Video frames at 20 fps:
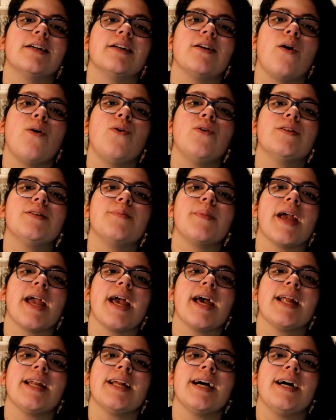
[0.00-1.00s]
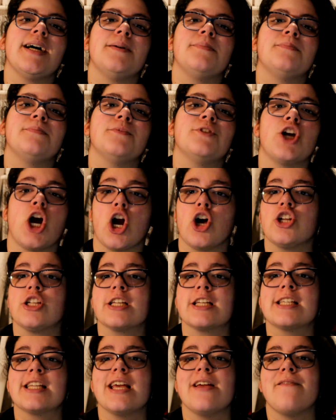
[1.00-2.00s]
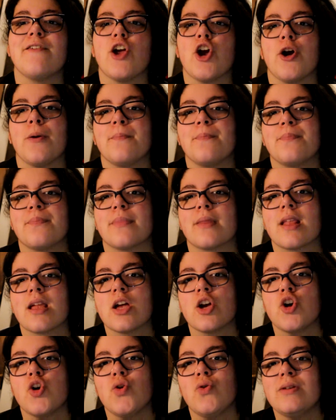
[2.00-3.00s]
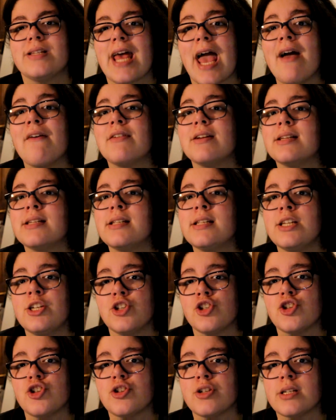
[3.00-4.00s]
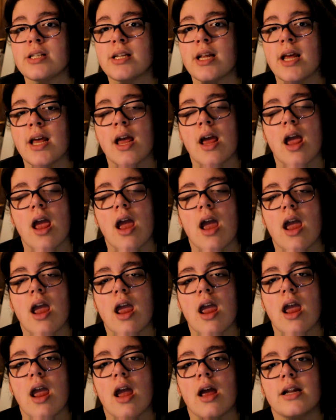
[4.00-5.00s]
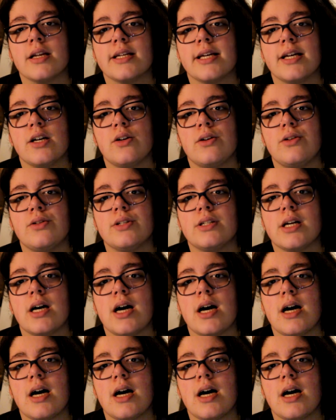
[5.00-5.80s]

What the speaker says: old man Charles Xavier, who's having seizures and killed